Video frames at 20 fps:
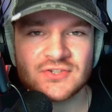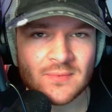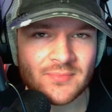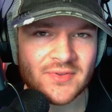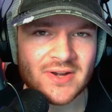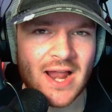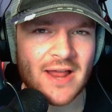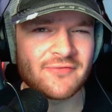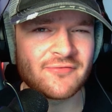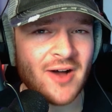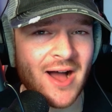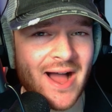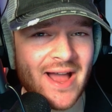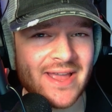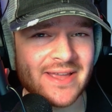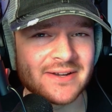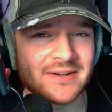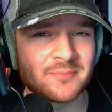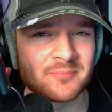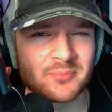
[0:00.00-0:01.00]
Something I
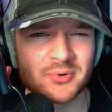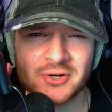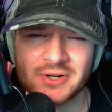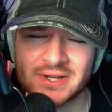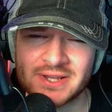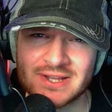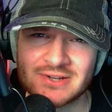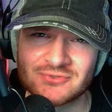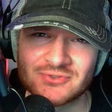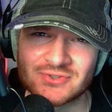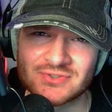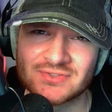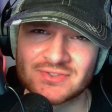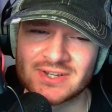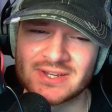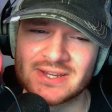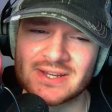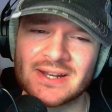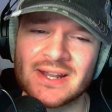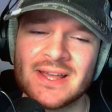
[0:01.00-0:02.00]
find pretty
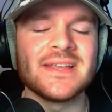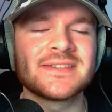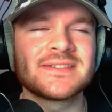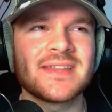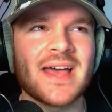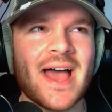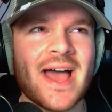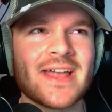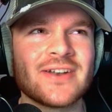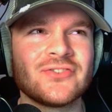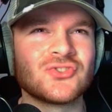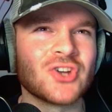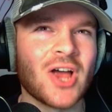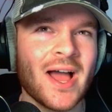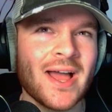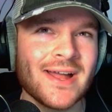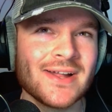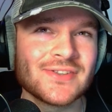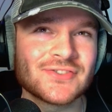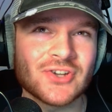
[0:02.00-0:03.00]
interesting is that
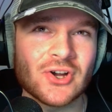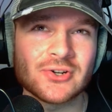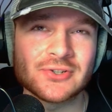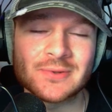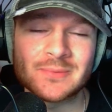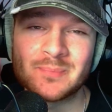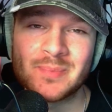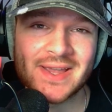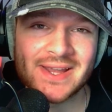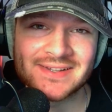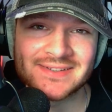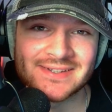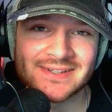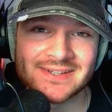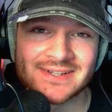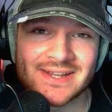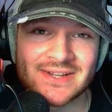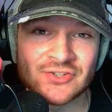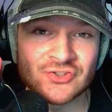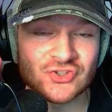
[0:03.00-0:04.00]
giants are
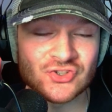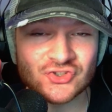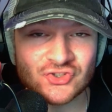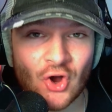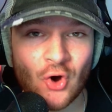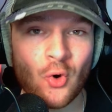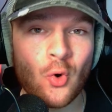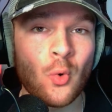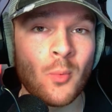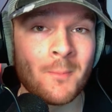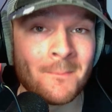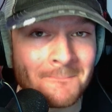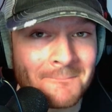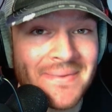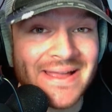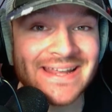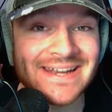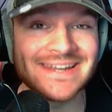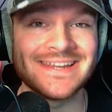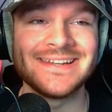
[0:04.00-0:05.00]
depicted in so
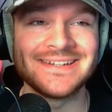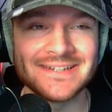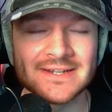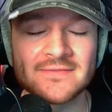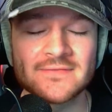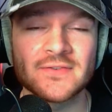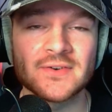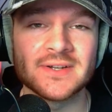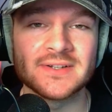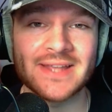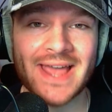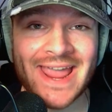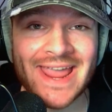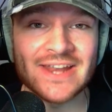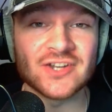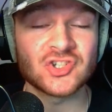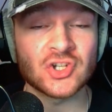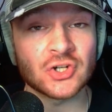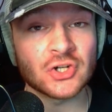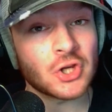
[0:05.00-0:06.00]
many different
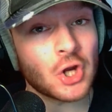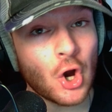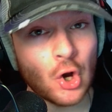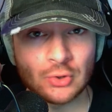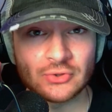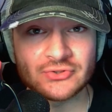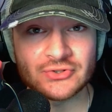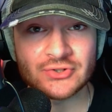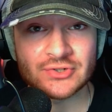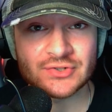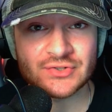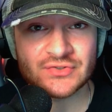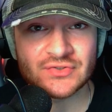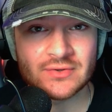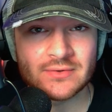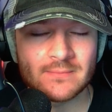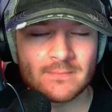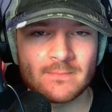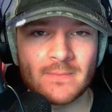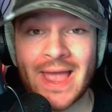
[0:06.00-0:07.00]
ancient cultures
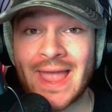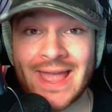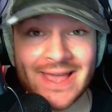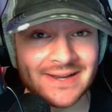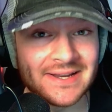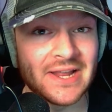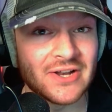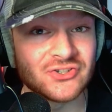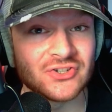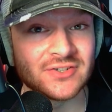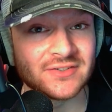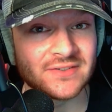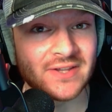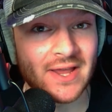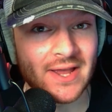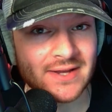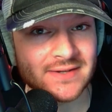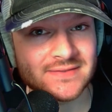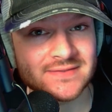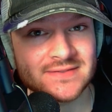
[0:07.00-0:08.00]
and ancient
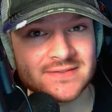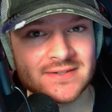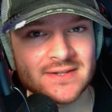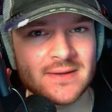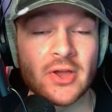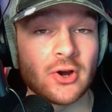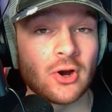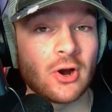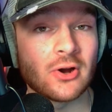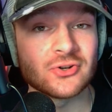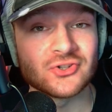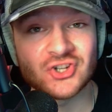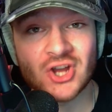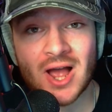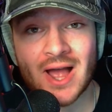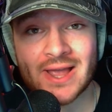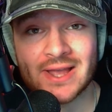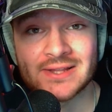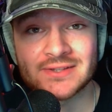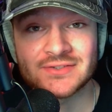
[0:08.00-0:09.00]
texts. There are
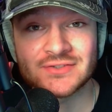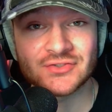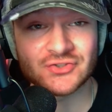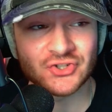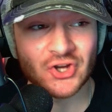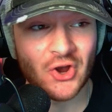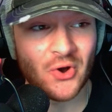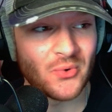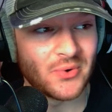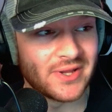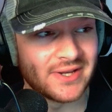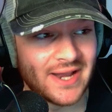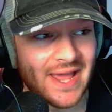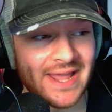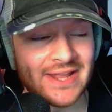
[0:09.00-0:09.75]
giants shown in